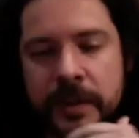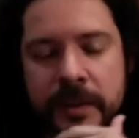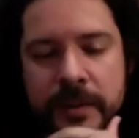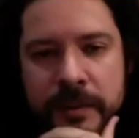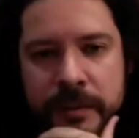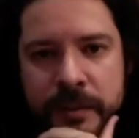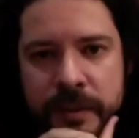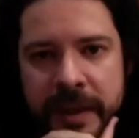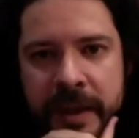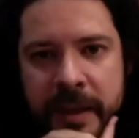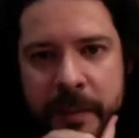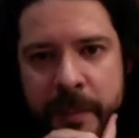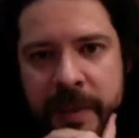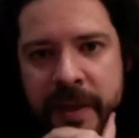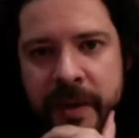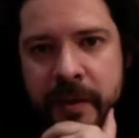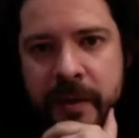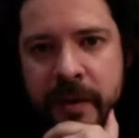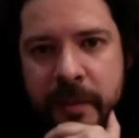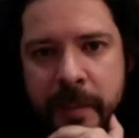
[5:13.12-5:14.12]
to get
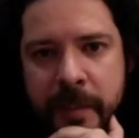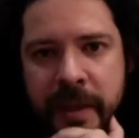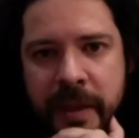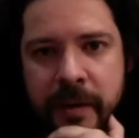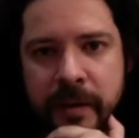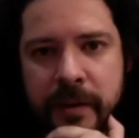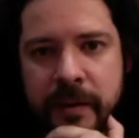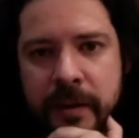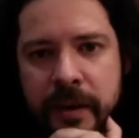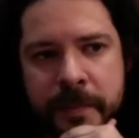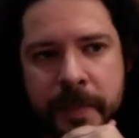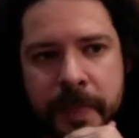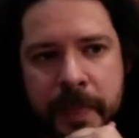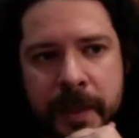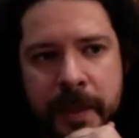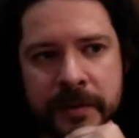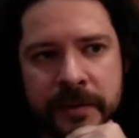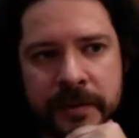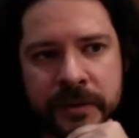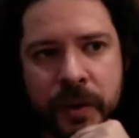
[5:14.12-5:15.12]
better and better.
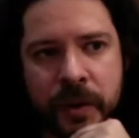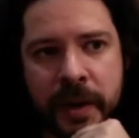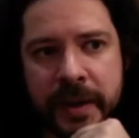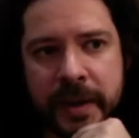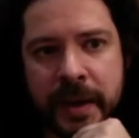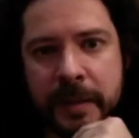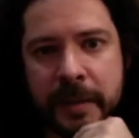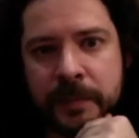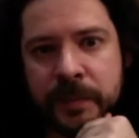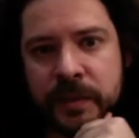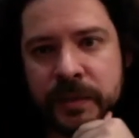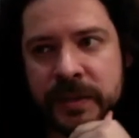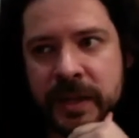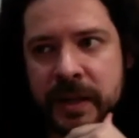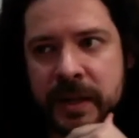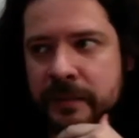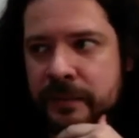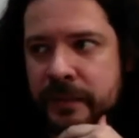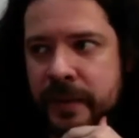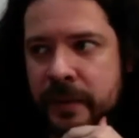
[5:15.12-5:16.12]
And so I came to
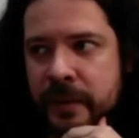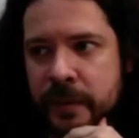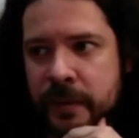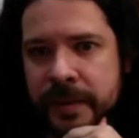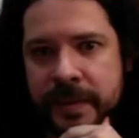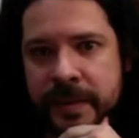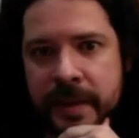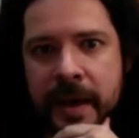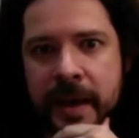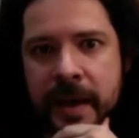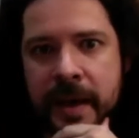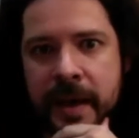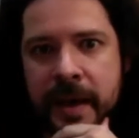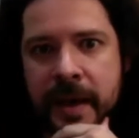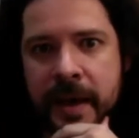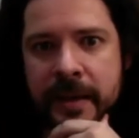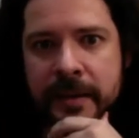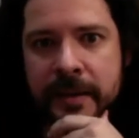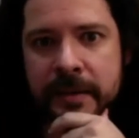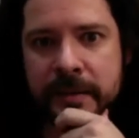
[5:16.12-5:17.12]
Santa Fe with that.
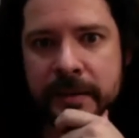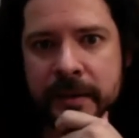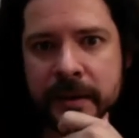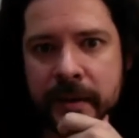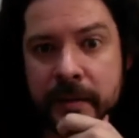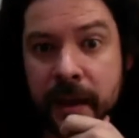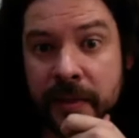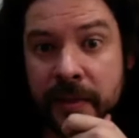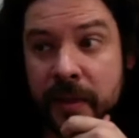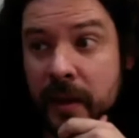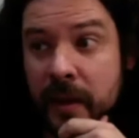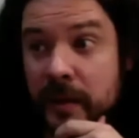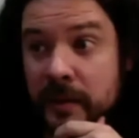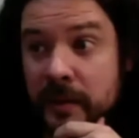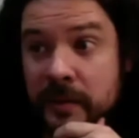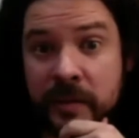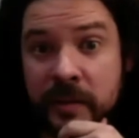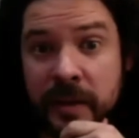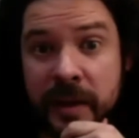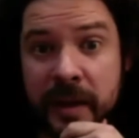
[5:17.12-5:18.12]
Uh, I
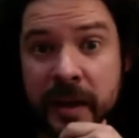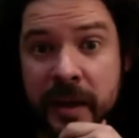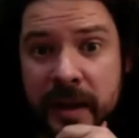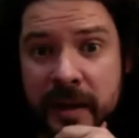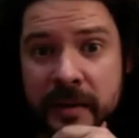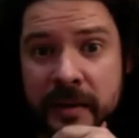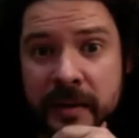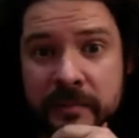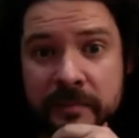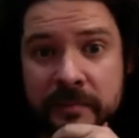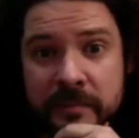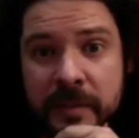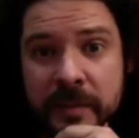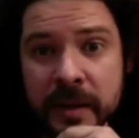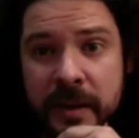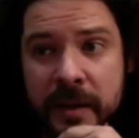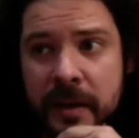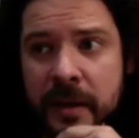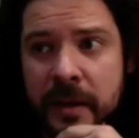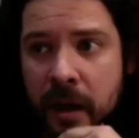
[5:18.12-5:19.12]
thought, okay, I can
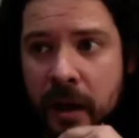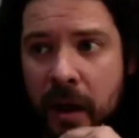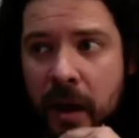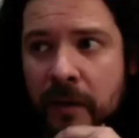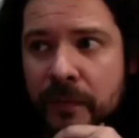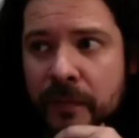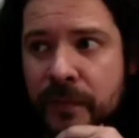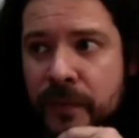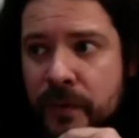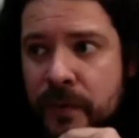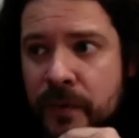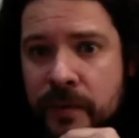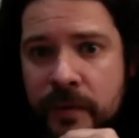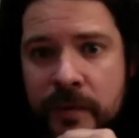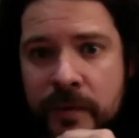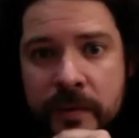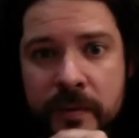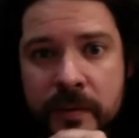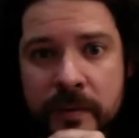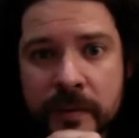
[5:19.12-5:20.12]

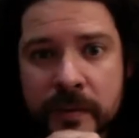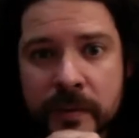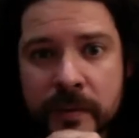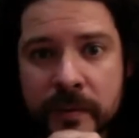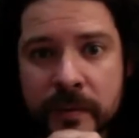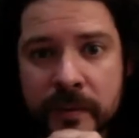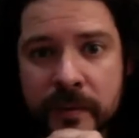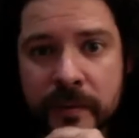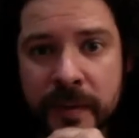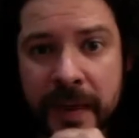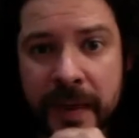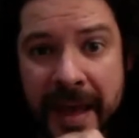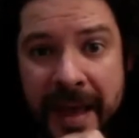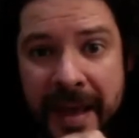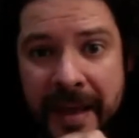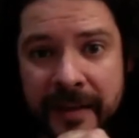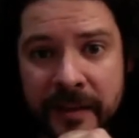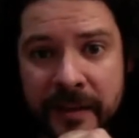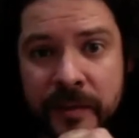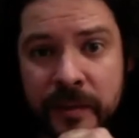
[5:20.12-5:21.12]
offer
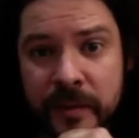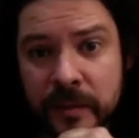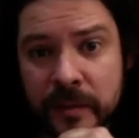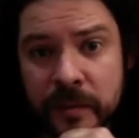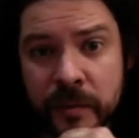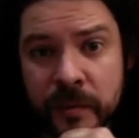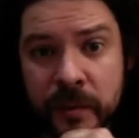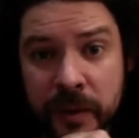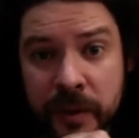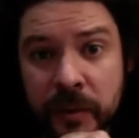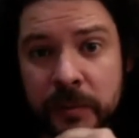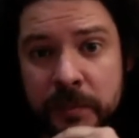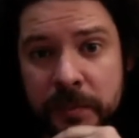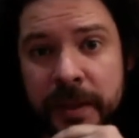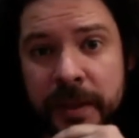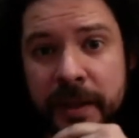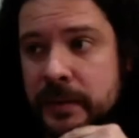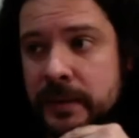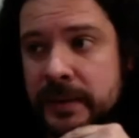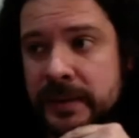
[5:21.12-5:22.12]
that to a good
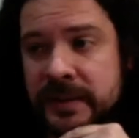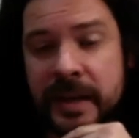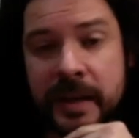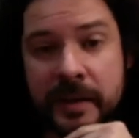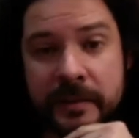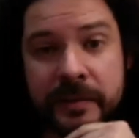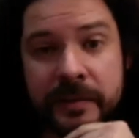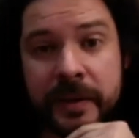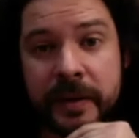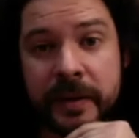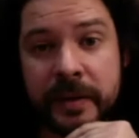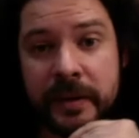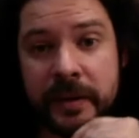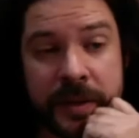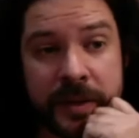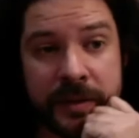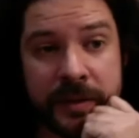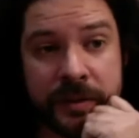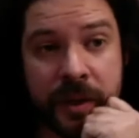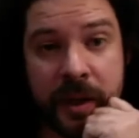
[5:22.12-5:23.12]
place in Santa Fe.
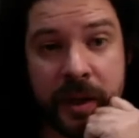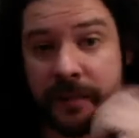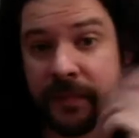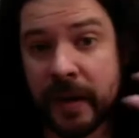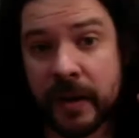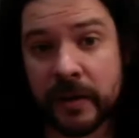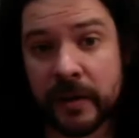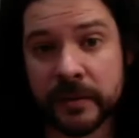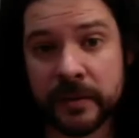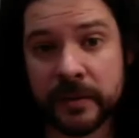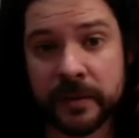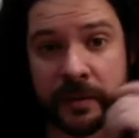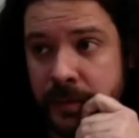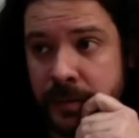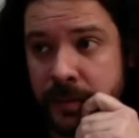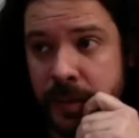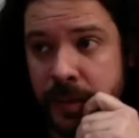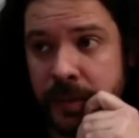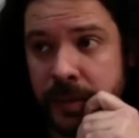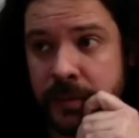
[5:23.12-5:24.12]
So I found,
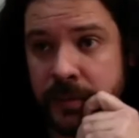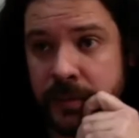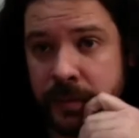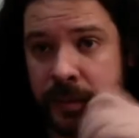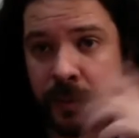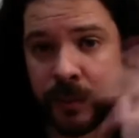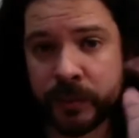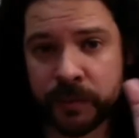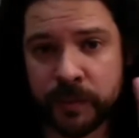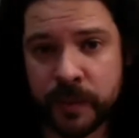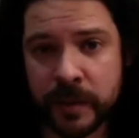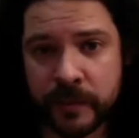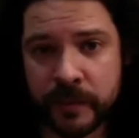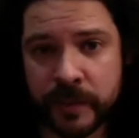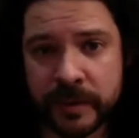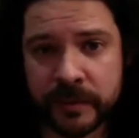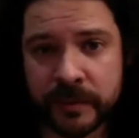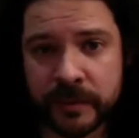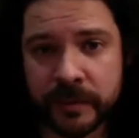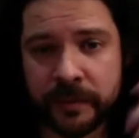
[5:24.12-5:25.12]
well, it was one
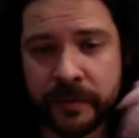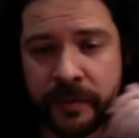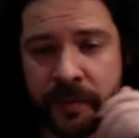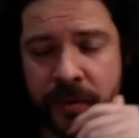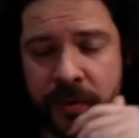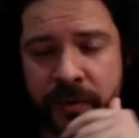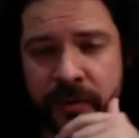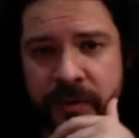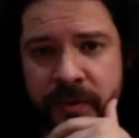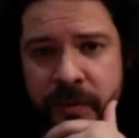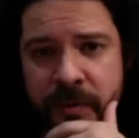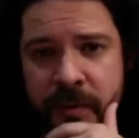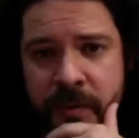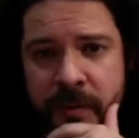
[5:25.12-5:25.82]
restaurant first.